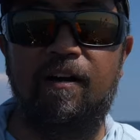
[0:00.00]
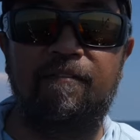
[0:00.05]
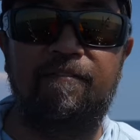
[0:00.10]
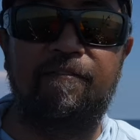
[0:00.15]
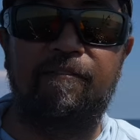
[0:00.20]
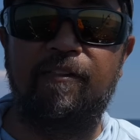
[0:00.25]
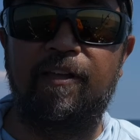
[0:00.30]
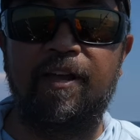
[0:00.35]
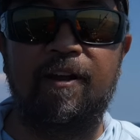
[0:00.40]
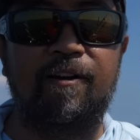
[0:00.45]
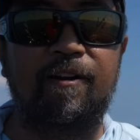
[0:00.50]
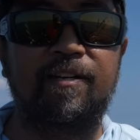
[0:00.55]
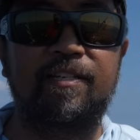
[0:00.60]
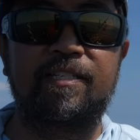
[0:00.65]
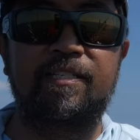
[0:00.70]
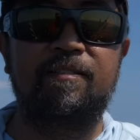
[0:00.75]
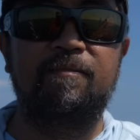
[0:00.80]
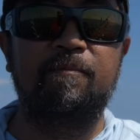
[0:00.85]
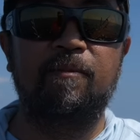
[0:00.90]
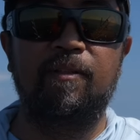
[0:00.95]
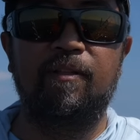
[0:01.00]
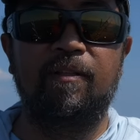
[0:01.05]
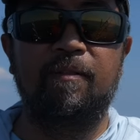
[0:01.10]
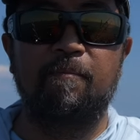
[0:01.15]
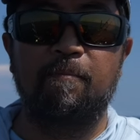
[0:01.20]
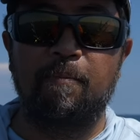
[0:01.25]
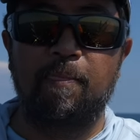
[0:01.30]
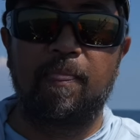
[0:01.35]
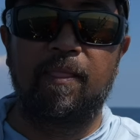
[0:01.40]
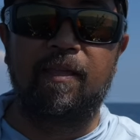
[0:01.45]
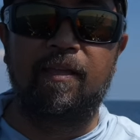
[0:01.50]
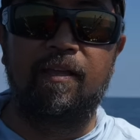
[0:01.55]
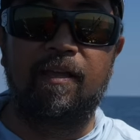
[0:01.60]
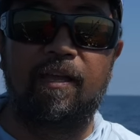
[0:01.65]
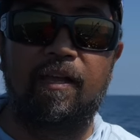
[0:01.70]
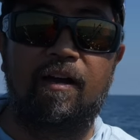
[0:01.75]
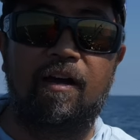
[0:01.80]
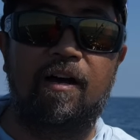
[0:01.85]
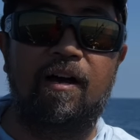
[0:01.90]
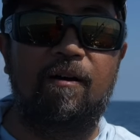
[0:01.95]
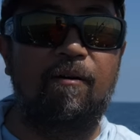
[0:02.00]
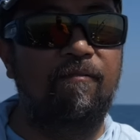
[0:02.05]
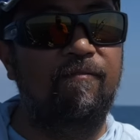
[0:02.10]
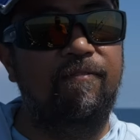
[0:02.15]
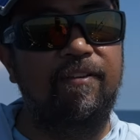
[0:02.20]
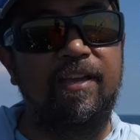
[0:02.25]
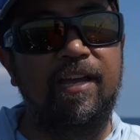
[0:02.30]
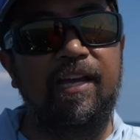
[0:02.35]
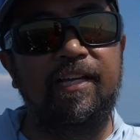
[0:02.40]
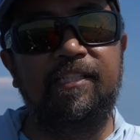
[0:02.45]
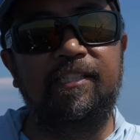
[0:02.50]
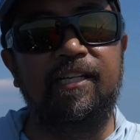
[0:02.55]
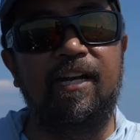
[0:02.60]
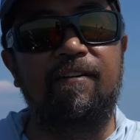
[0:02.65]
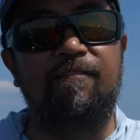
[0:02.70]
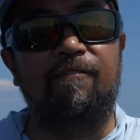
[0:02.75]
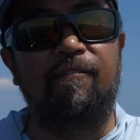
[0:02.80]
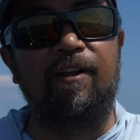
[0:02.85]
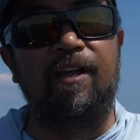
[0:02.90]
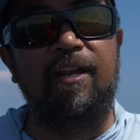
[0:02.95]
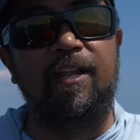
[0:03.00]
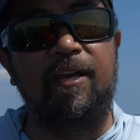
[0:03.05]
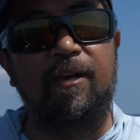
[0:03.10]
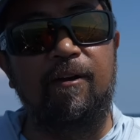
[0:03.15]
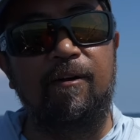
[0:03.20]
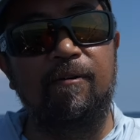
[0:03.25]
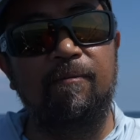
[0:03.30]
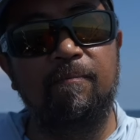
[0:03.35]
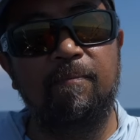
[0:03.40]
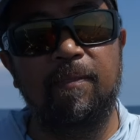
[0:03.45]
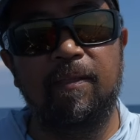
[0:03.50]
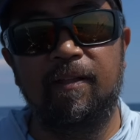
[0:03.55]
flares, VHF radio,